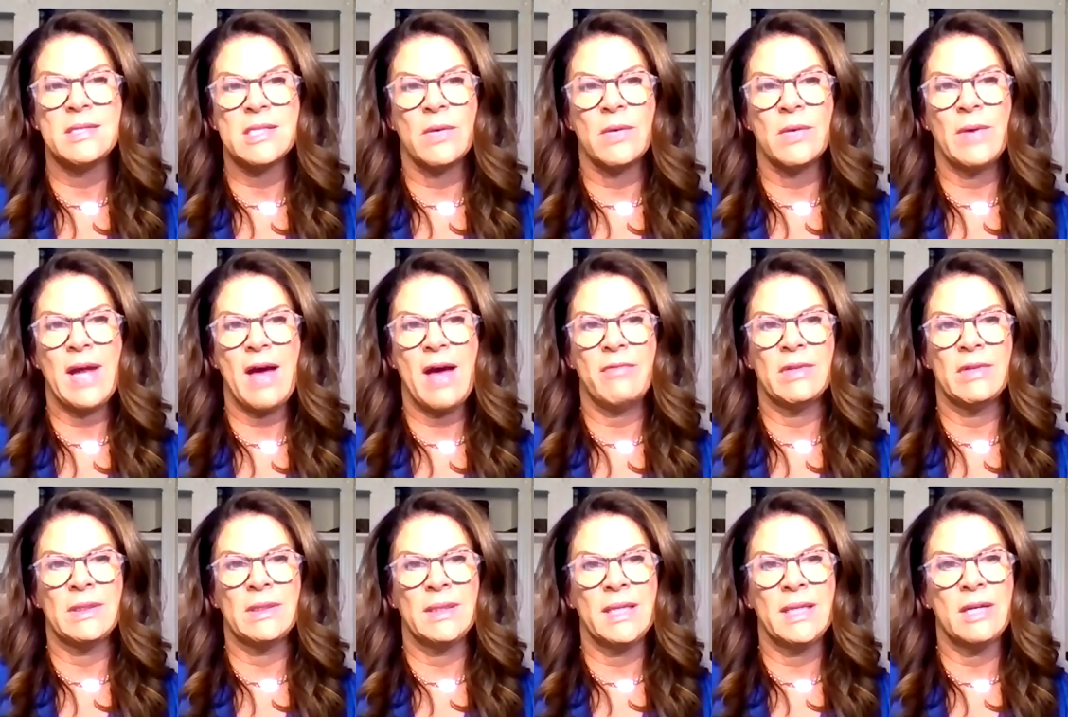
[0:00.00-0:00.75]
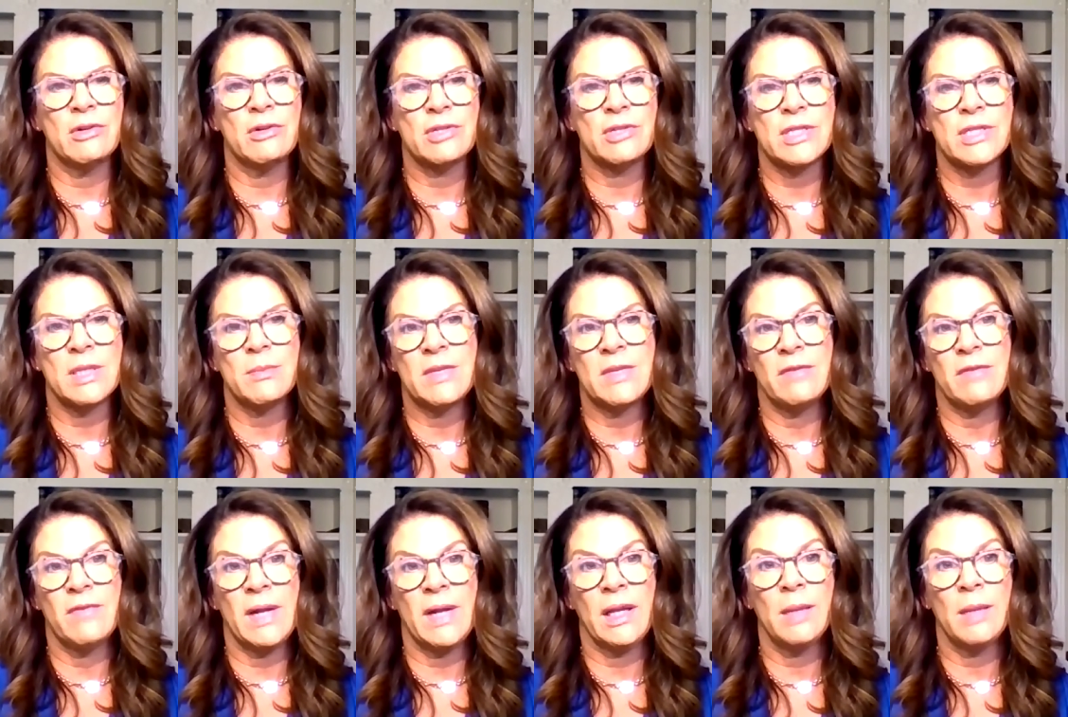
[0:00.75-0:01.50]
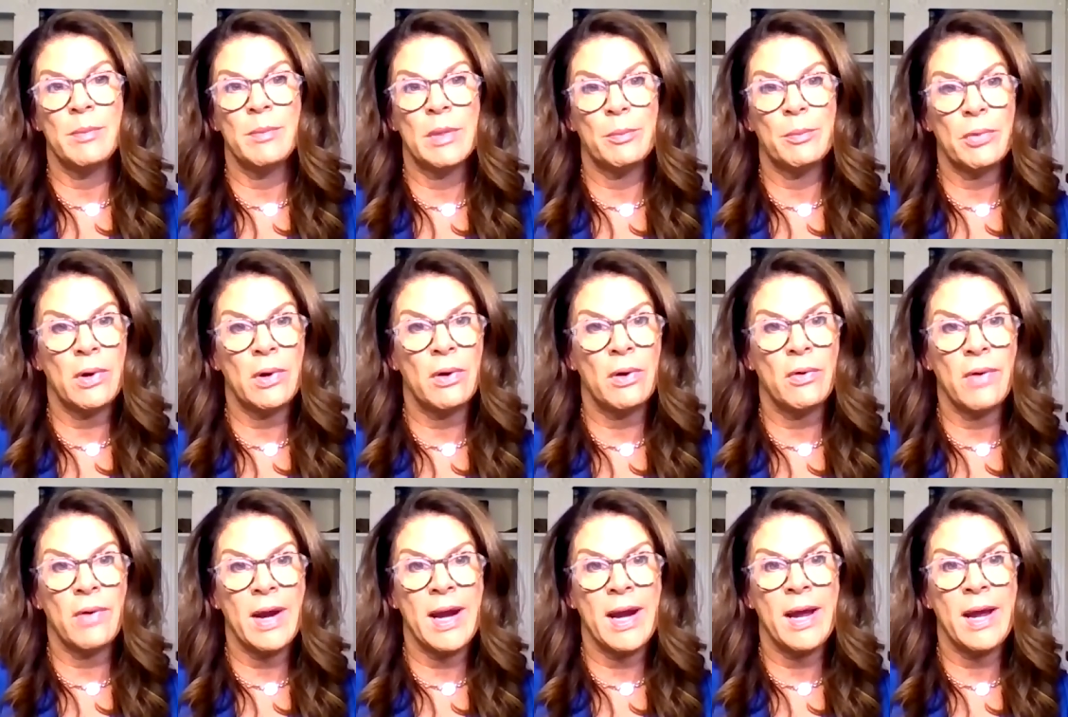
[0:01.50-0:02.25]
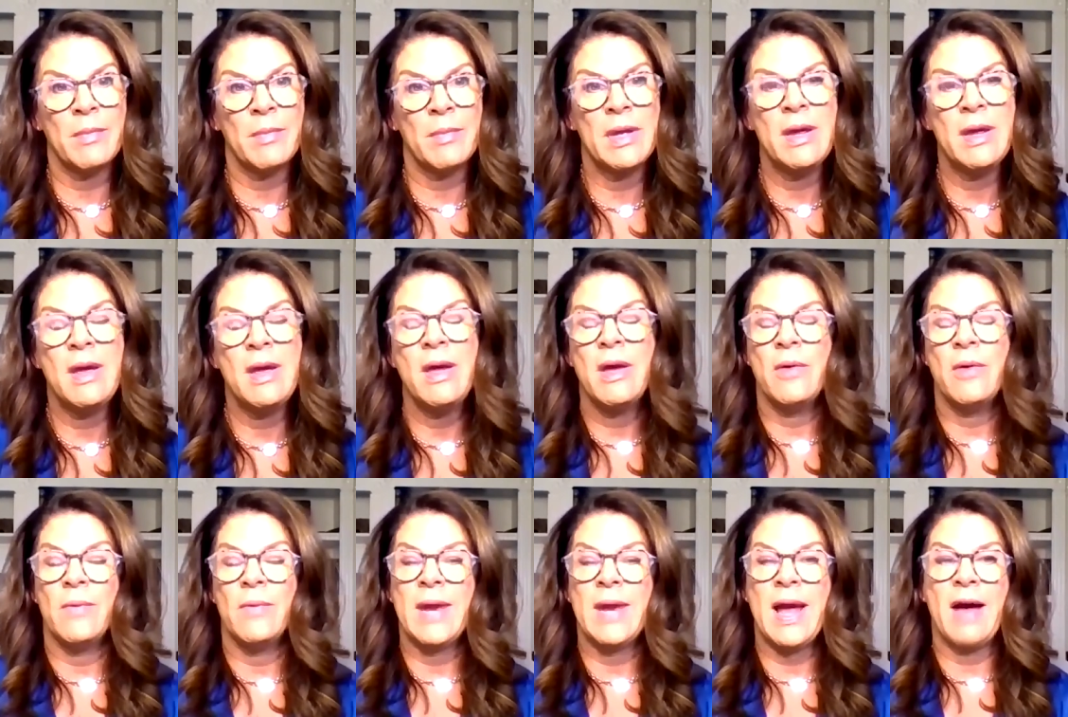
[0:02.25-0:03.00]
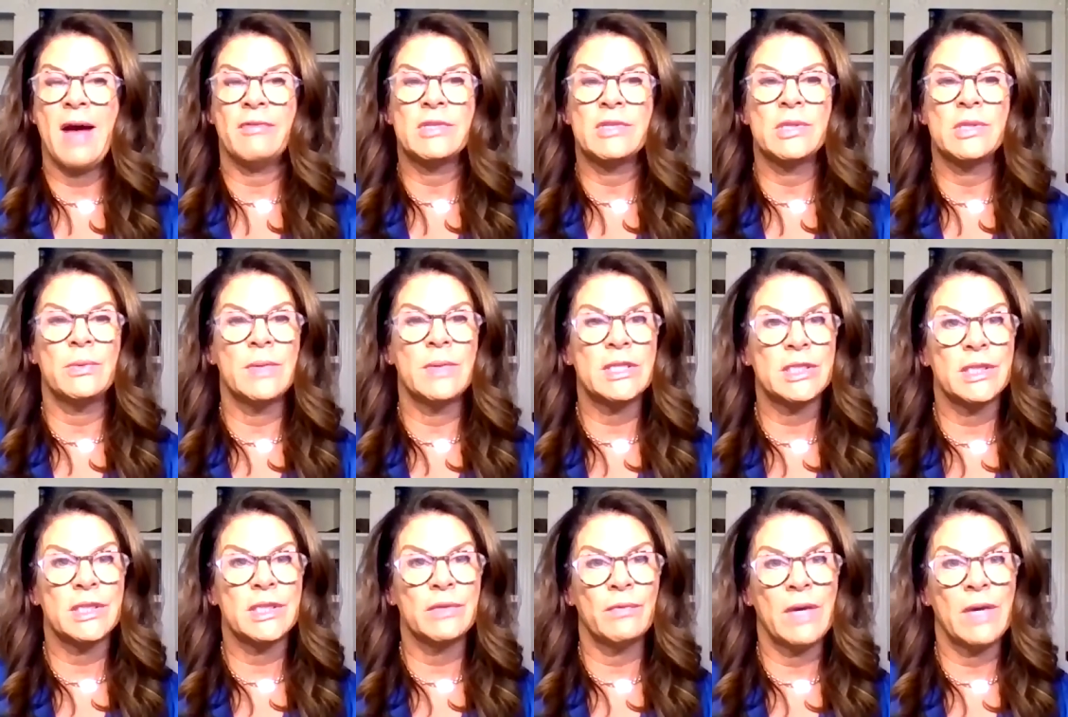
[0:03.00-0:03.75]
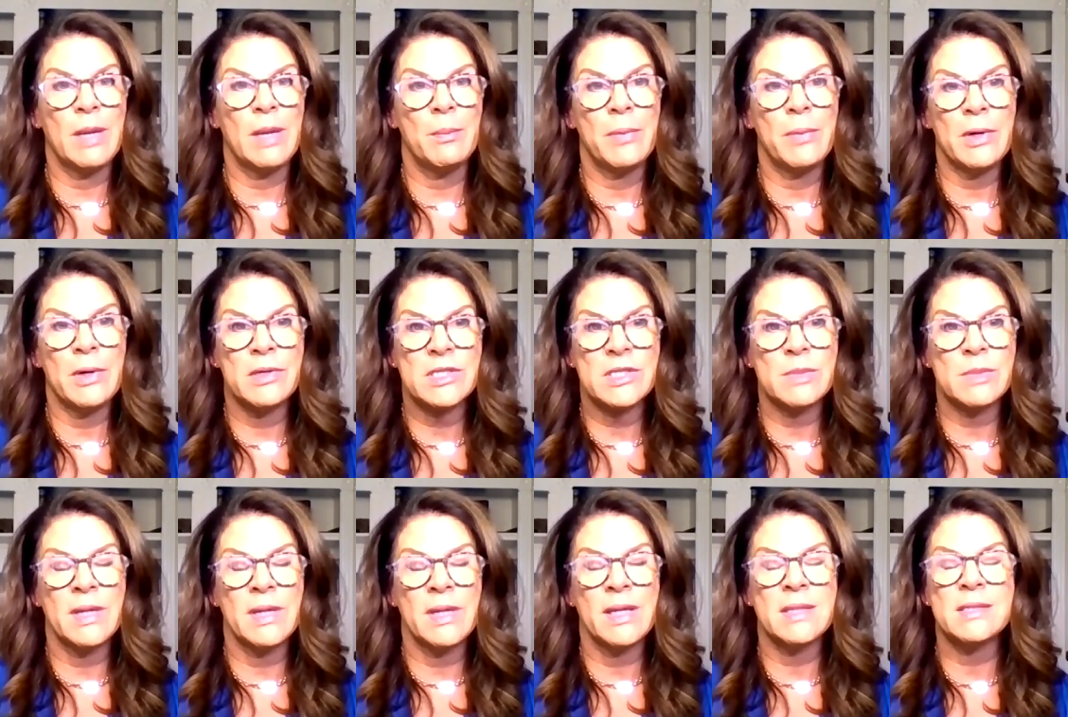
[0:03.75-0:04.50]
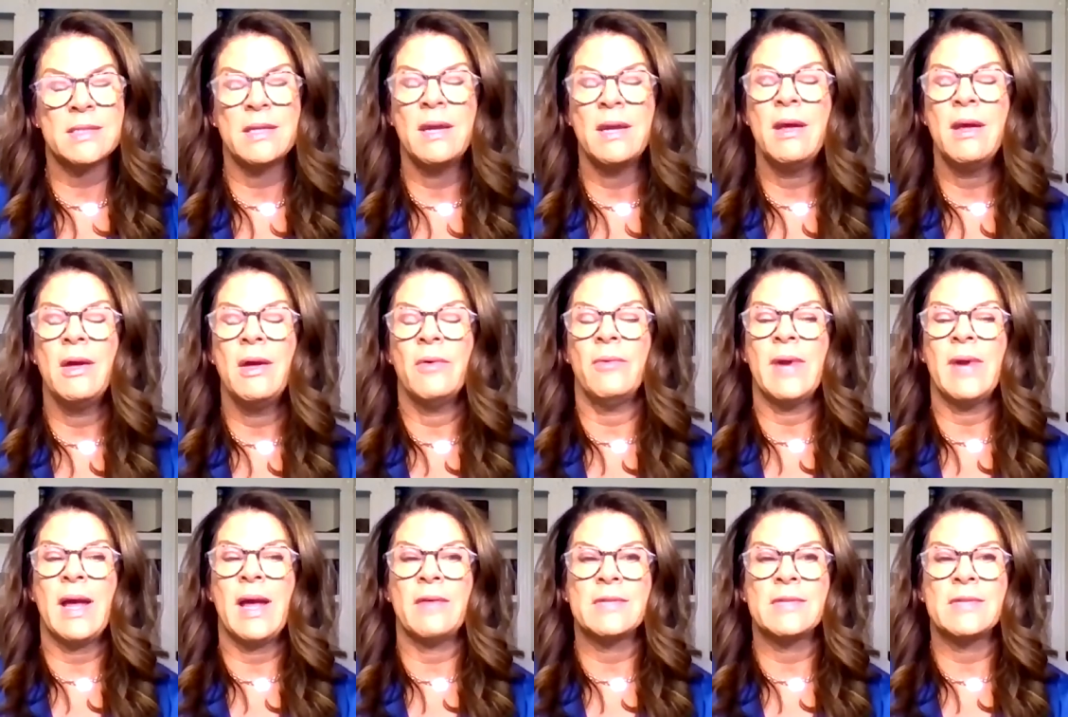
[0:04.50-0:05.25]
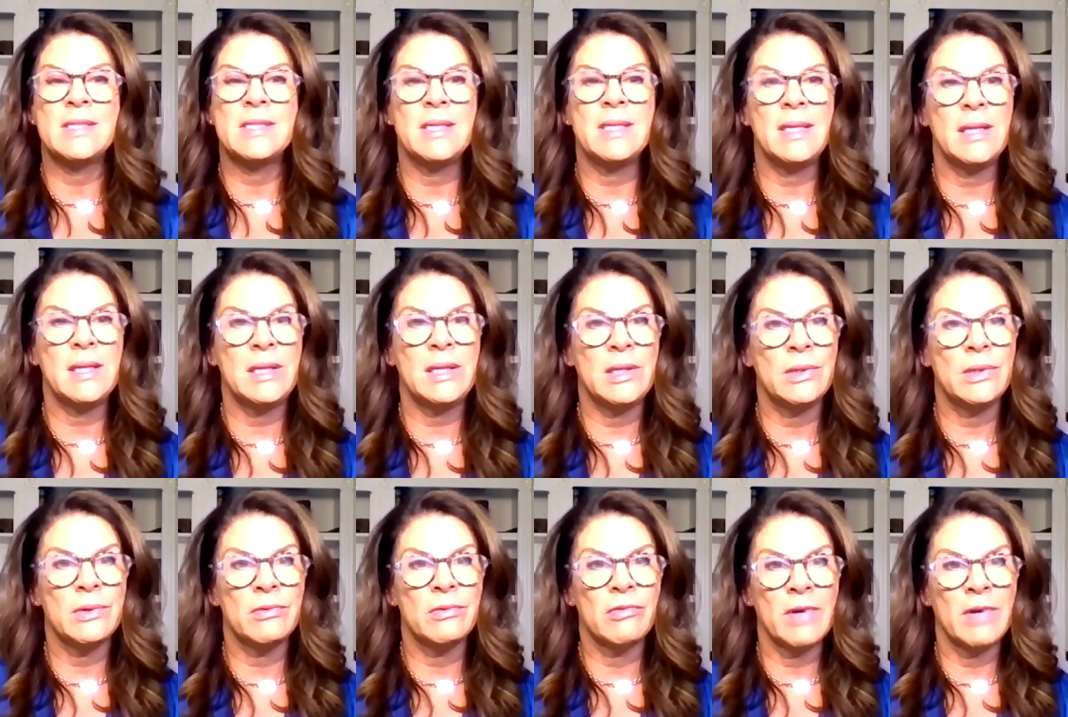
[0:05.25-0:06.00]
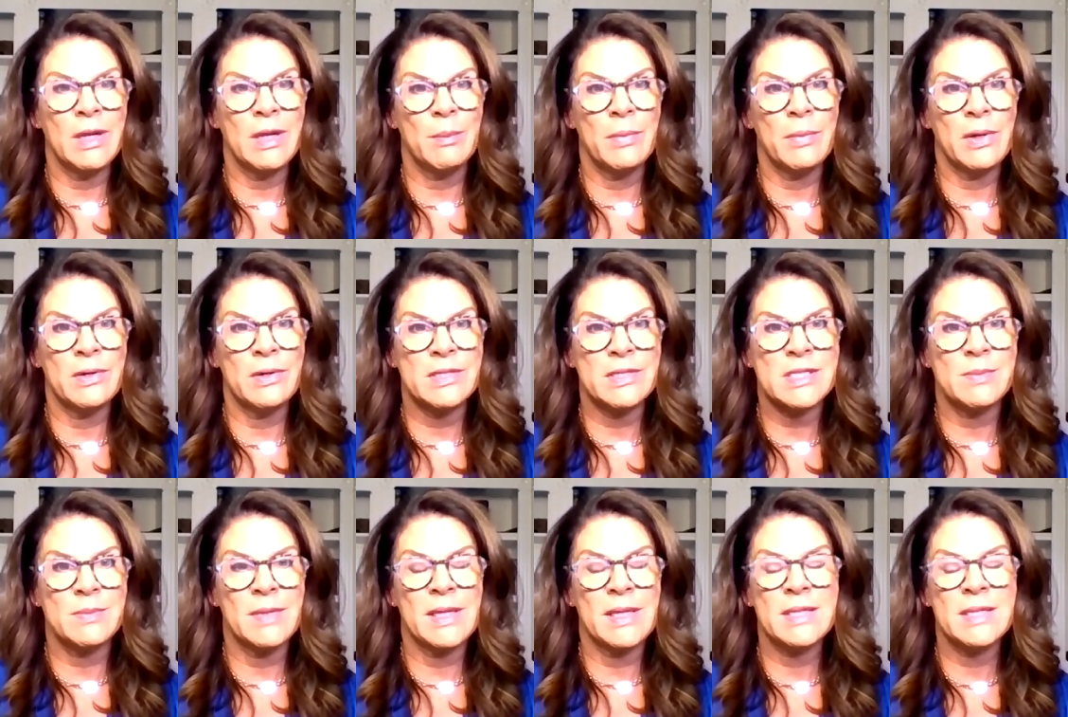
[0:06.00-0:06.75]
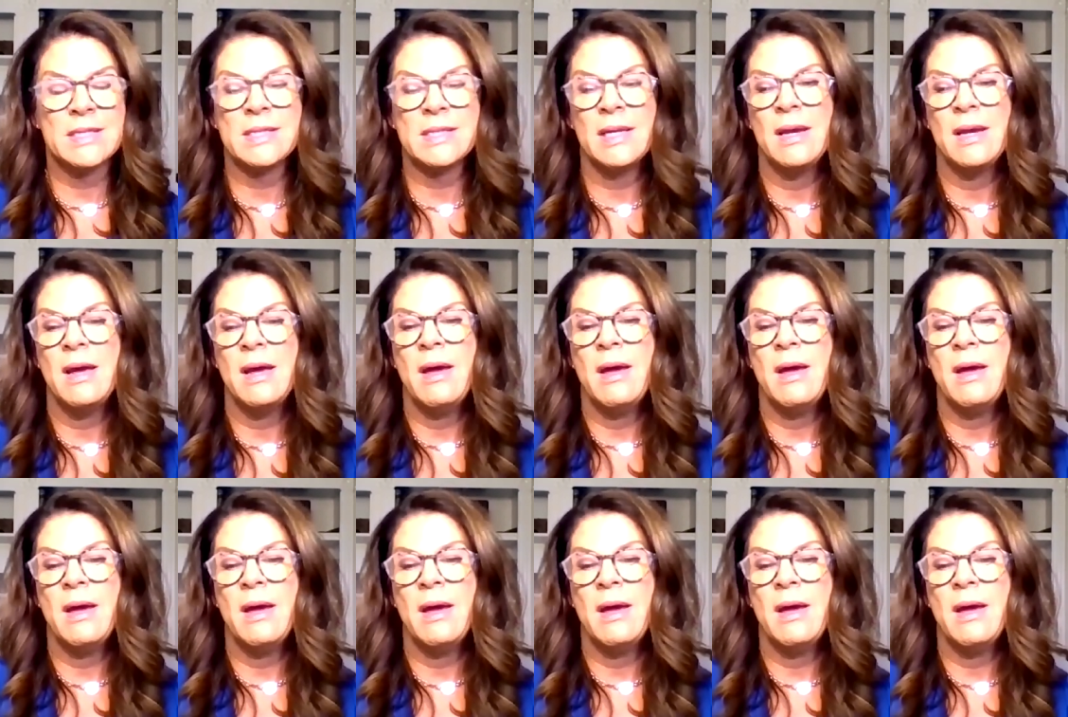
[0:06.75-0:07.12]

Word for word: So we have a leadership development program, we have tuition reimbursement, we have CEU reimbursement.